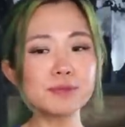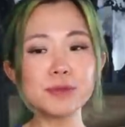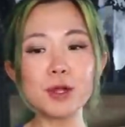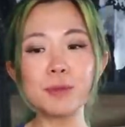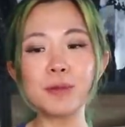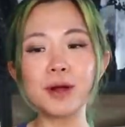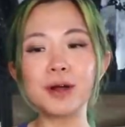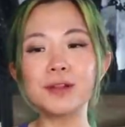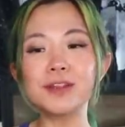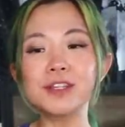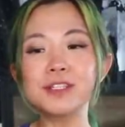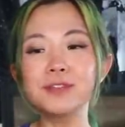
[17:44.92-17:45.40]
Oh
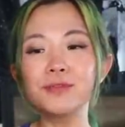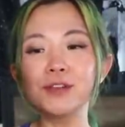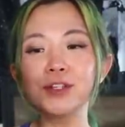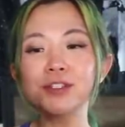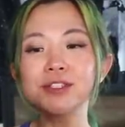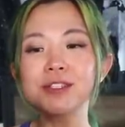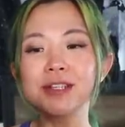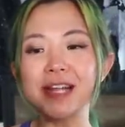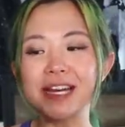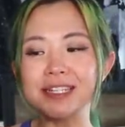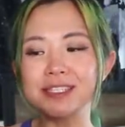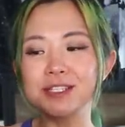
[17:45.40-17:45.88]
my god, this
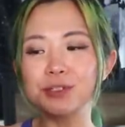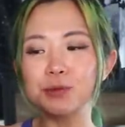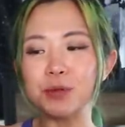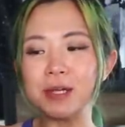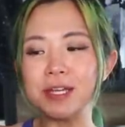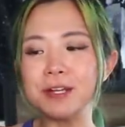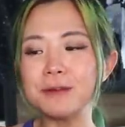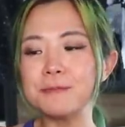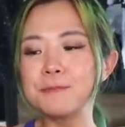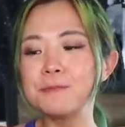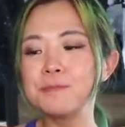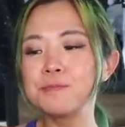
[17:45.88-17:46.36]
feels less
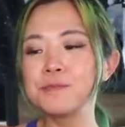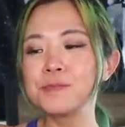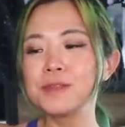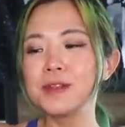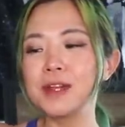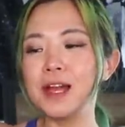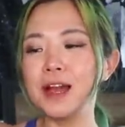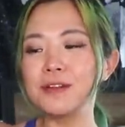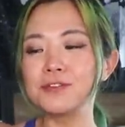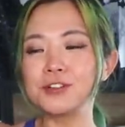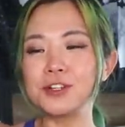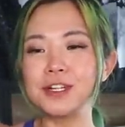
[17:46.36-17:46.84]
sweet
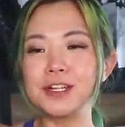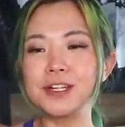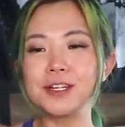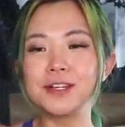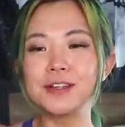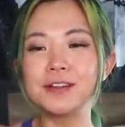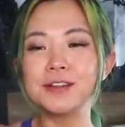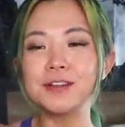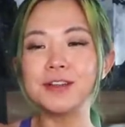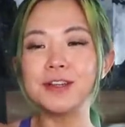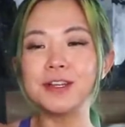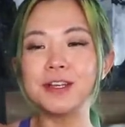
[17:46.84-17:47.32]
after
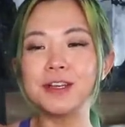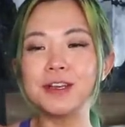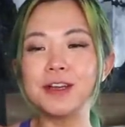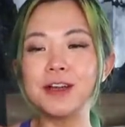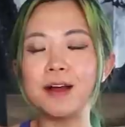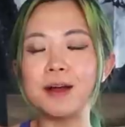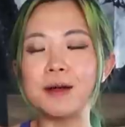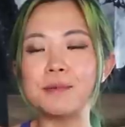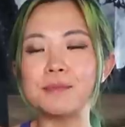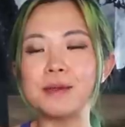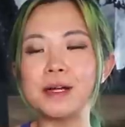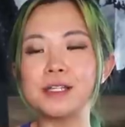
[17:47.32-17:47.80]
eating
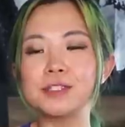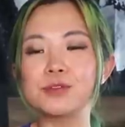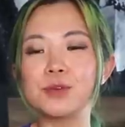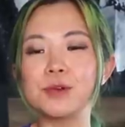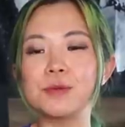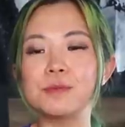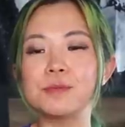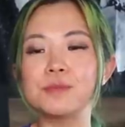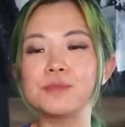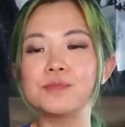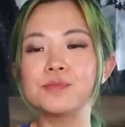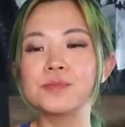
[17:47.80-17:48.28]
the um, ice
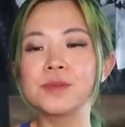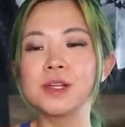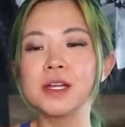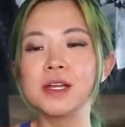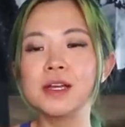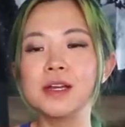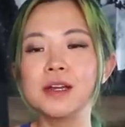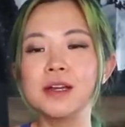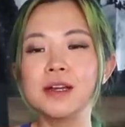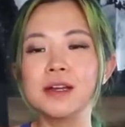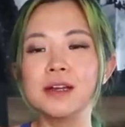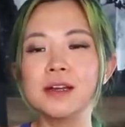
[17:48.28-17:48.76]
cream
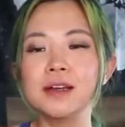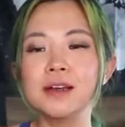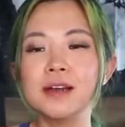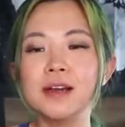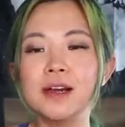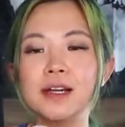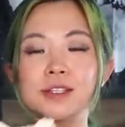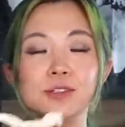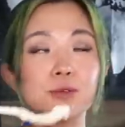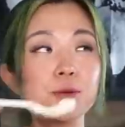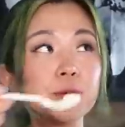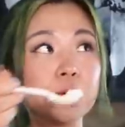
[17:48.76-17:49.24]

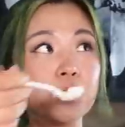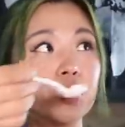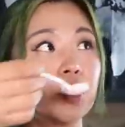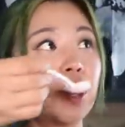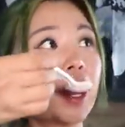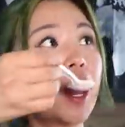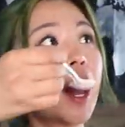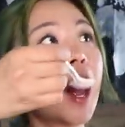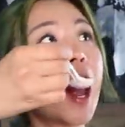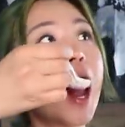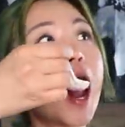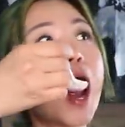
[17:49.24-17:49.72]
ice cream
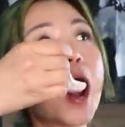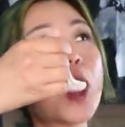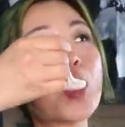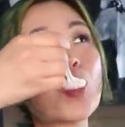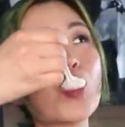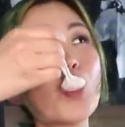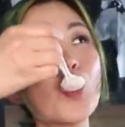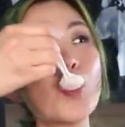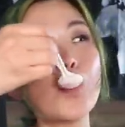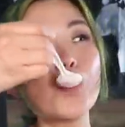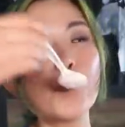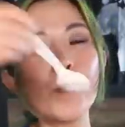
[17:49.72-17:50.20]
cookie.
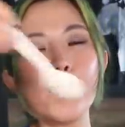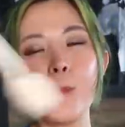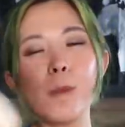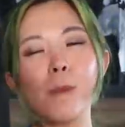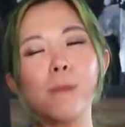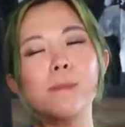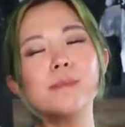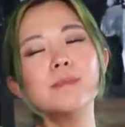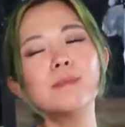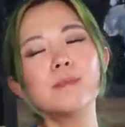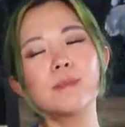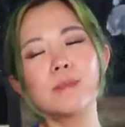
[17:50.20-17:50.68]

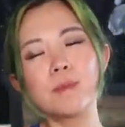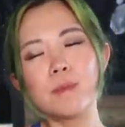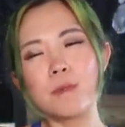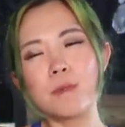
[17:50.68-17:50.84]
Mm.